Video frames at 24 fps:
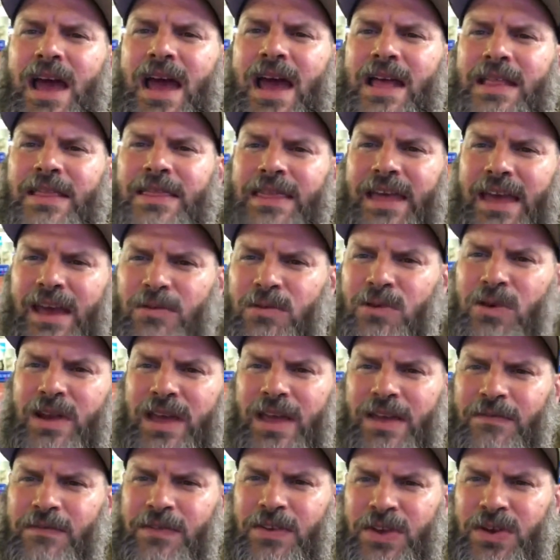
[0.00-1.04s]
and they will
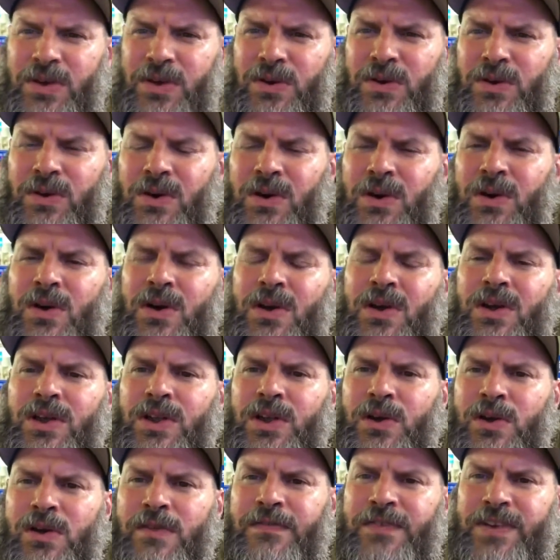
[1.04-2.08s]
give you
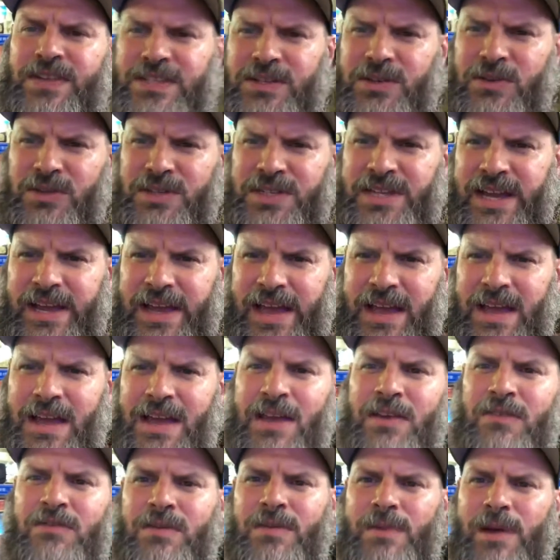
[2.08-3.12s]
your physical ticket.
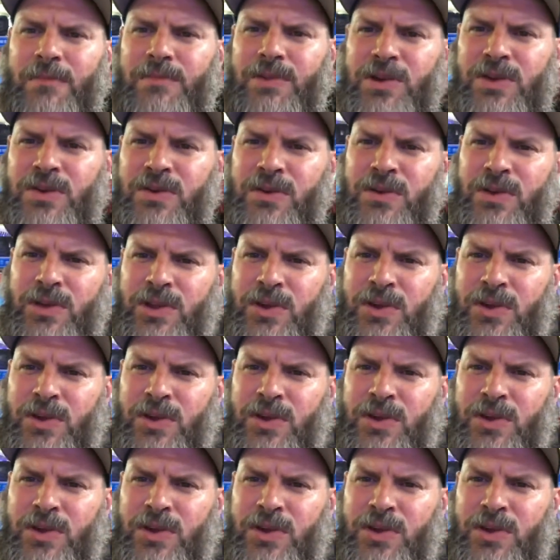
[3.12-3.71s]
Remember, you